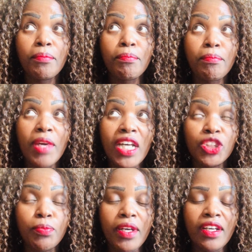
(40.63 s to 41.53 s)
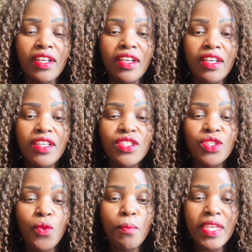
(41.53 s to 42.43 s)
cashback.
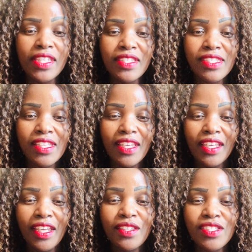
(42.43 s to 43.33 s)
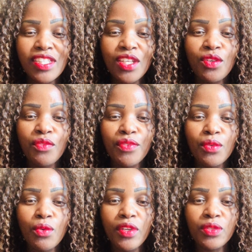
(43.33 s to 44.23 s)
So means instead of you
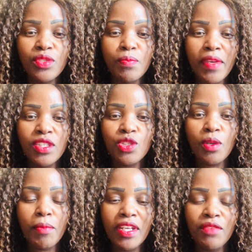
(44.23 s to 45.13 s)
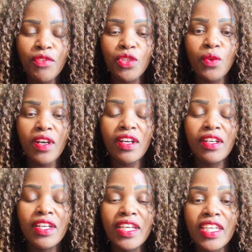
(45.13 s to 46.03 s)
going to spend your money for your
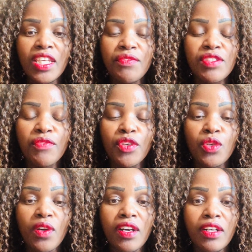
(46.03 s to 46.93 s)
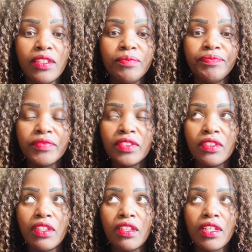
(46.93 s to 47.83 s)
gift for your
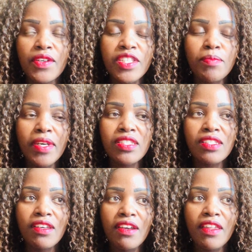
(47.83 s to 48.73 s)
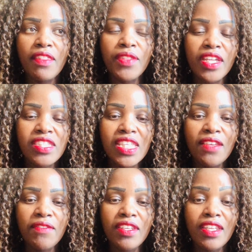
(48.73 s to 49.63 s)
Christmas,
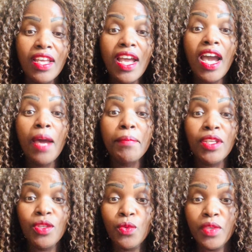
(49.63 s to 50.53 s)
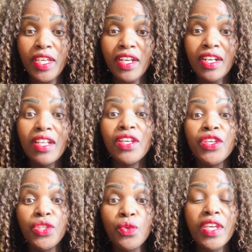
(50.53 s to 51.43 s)
Thanksgiving, Happy New Year,
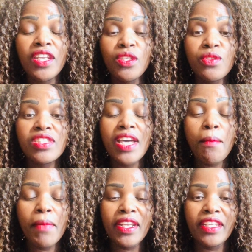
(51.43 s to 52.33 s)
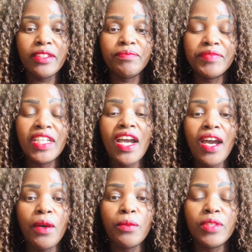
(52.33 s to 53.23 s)
you can use that money.
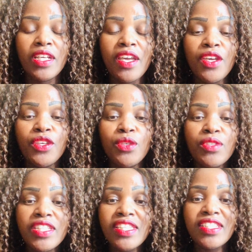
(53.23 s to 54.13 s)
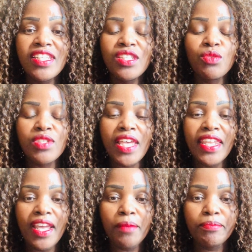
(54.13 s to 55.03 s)
How? You just need to sign up.